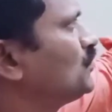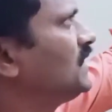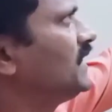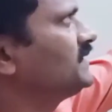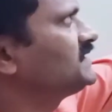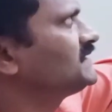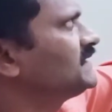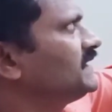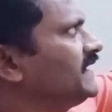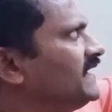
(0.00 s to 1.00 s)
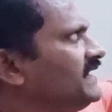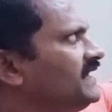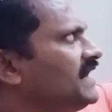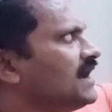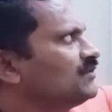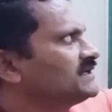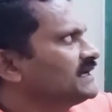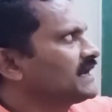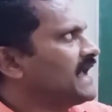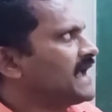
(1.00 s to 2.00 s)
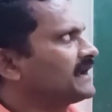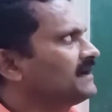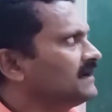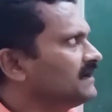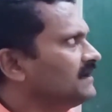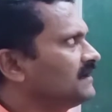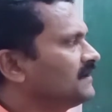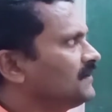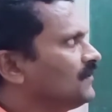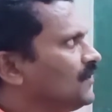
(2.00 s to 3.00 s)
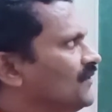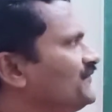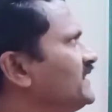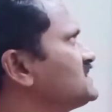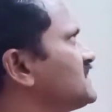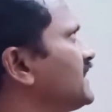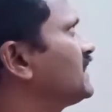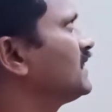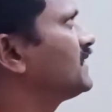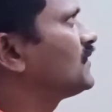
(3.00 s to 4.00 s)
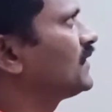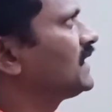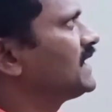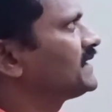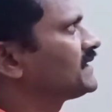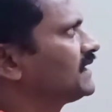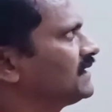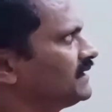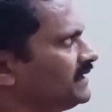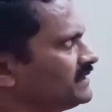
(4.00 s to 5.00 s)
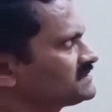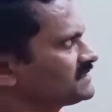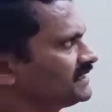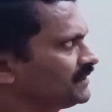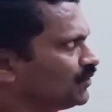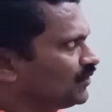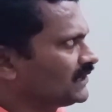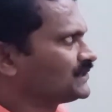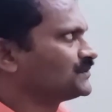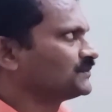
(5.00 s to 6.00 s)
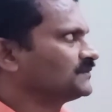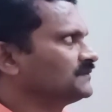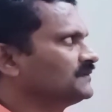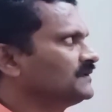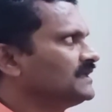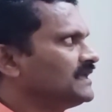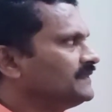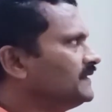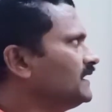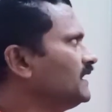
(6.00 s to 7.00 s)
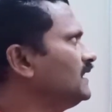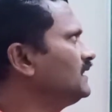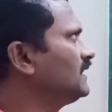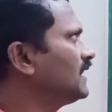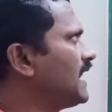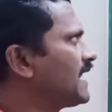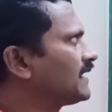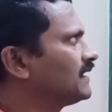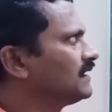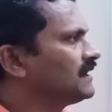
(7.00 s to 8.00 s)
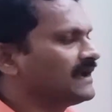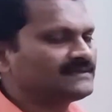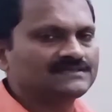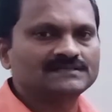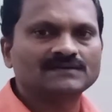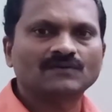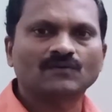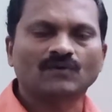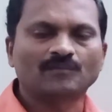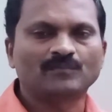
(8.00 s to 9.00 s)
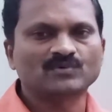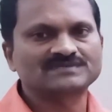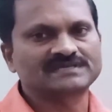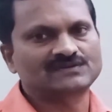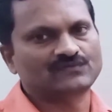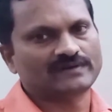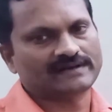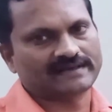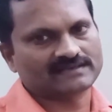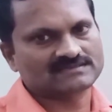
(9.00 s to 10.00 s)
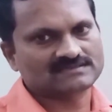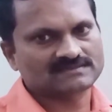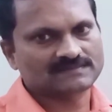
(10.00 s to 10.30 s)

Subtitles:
that any outer angle of a cyclic quadrilateral is equal to the inner angle at opposite vertex.